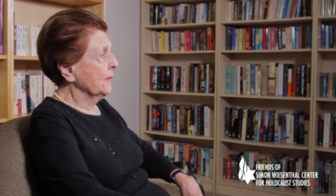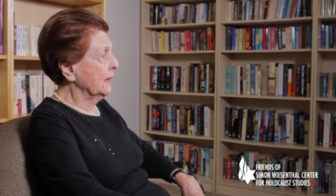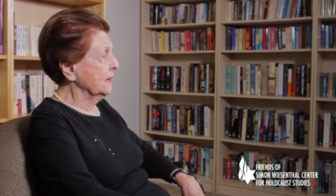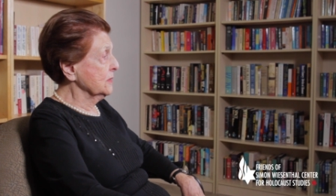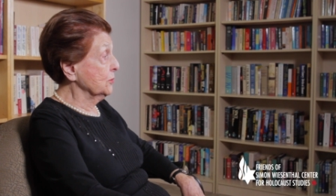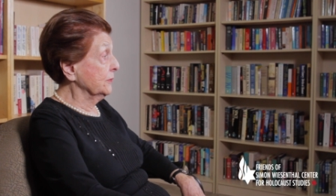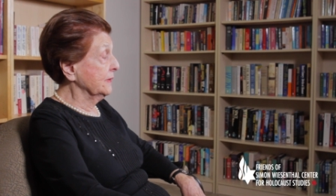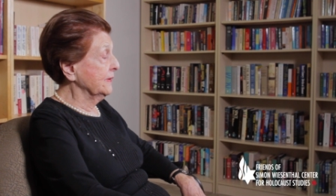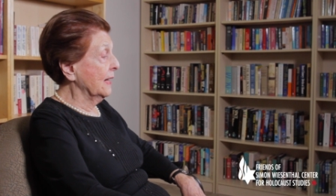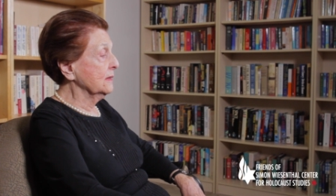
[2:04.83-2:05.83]
And I saw the
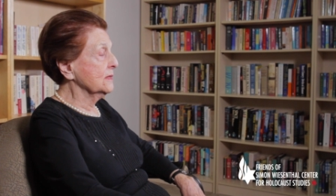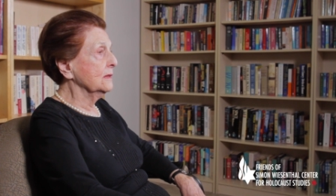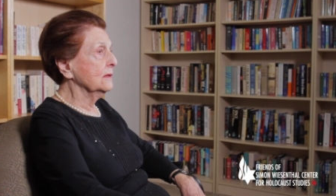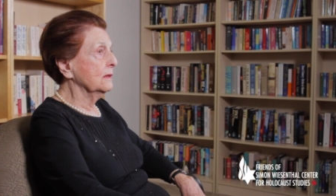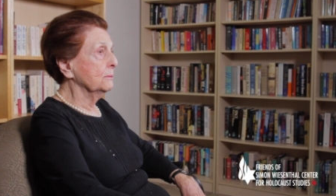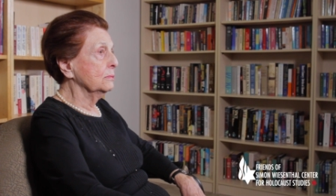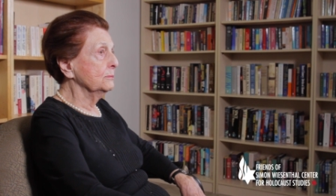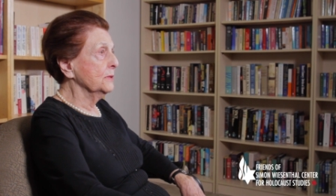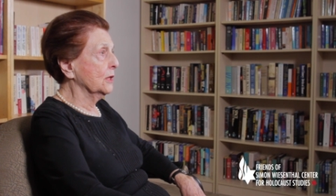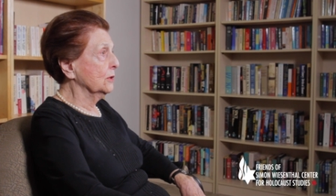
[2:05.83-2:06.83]
tanks and the
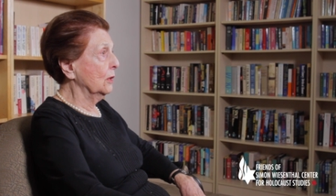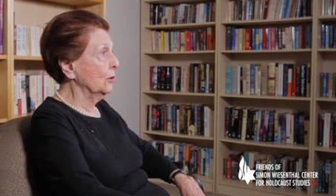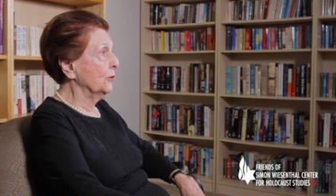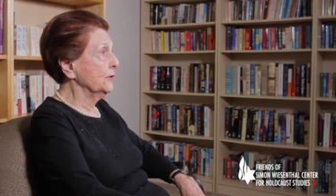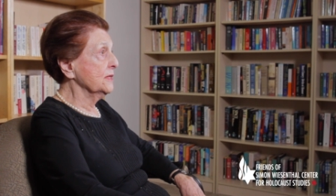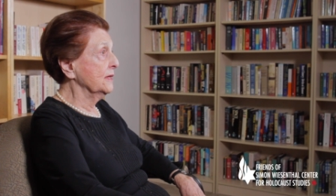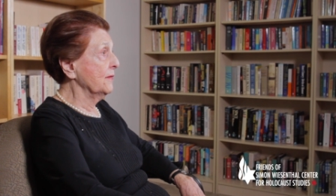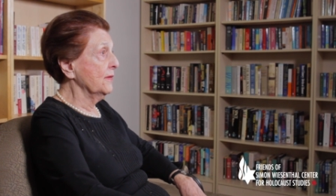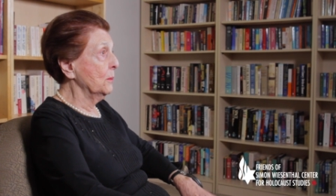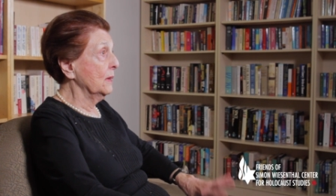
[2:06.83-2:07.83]
big lorries, and I
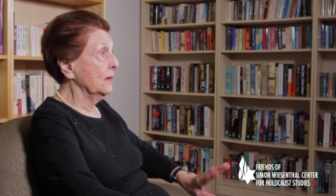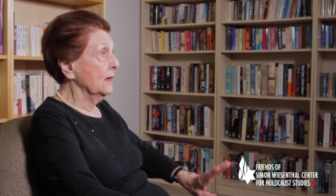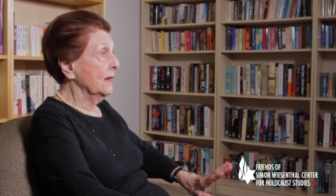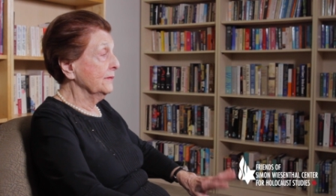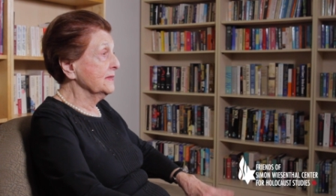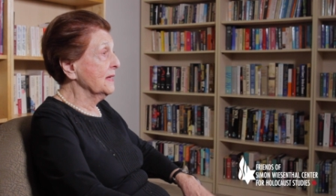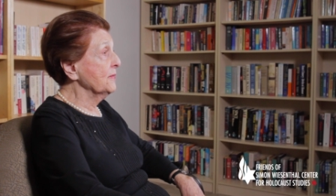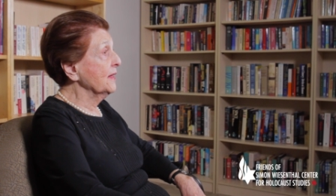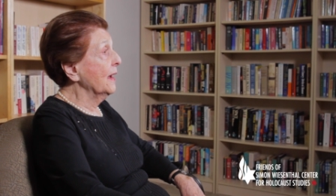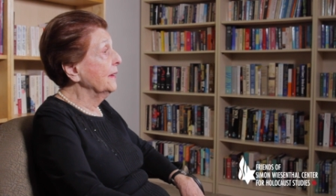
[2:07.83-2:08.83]
thought, well, there's
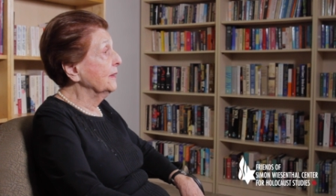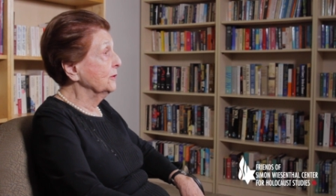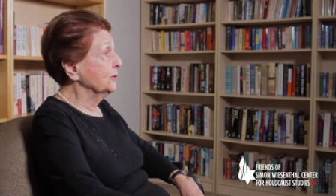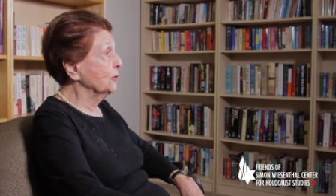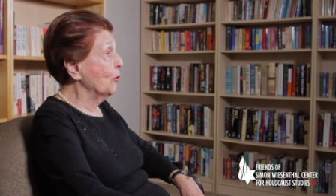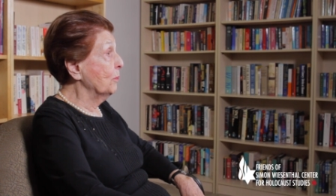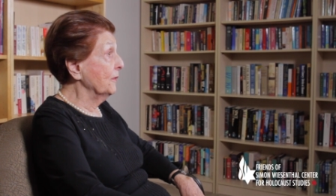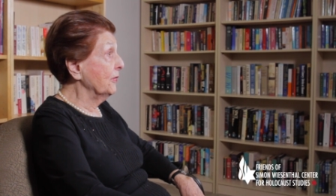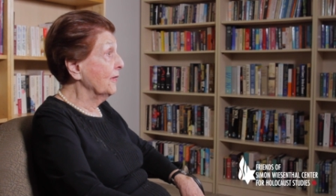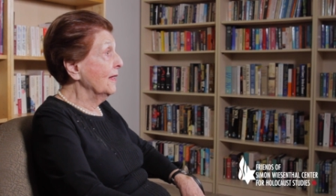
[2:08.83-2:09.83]
something I cannot cope
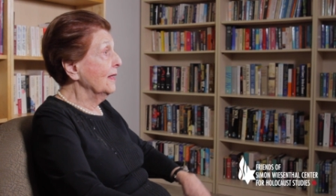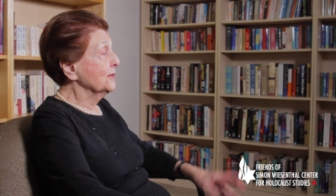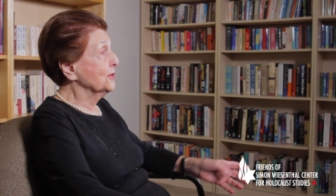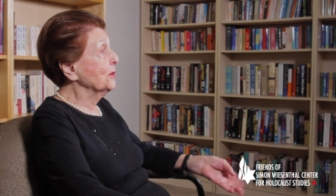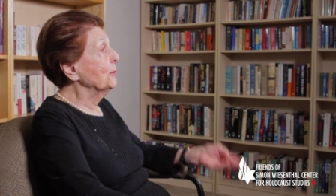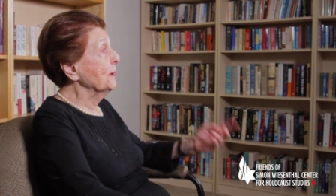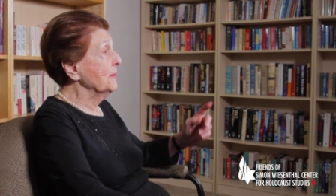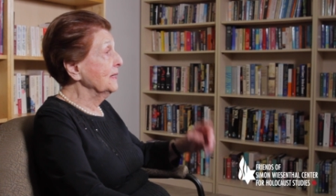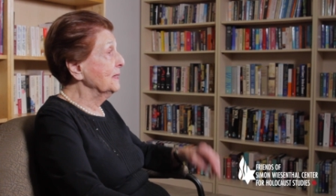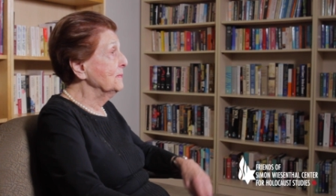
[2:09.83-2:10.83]
with. So I
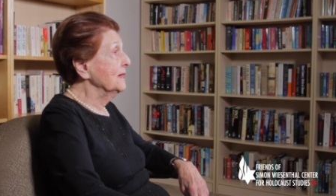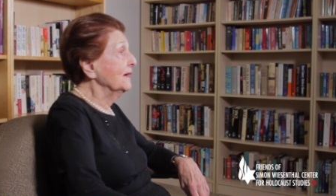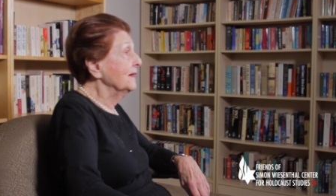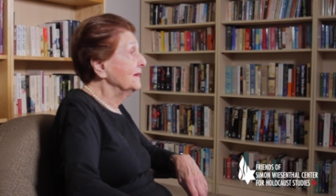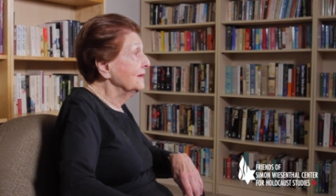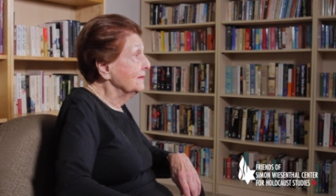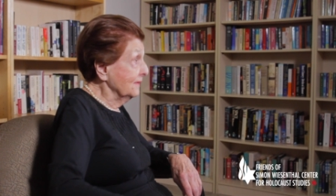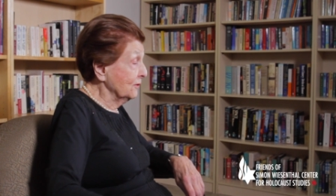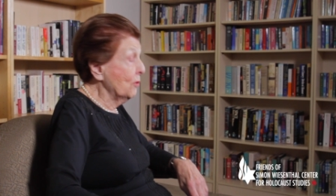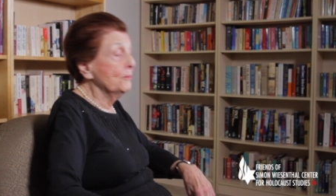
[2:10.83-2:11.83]
made a beeline and
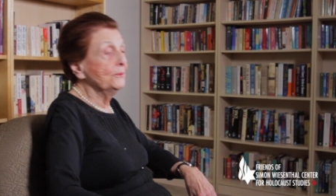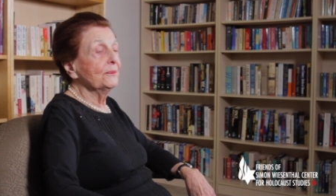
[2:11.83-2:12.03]
went home.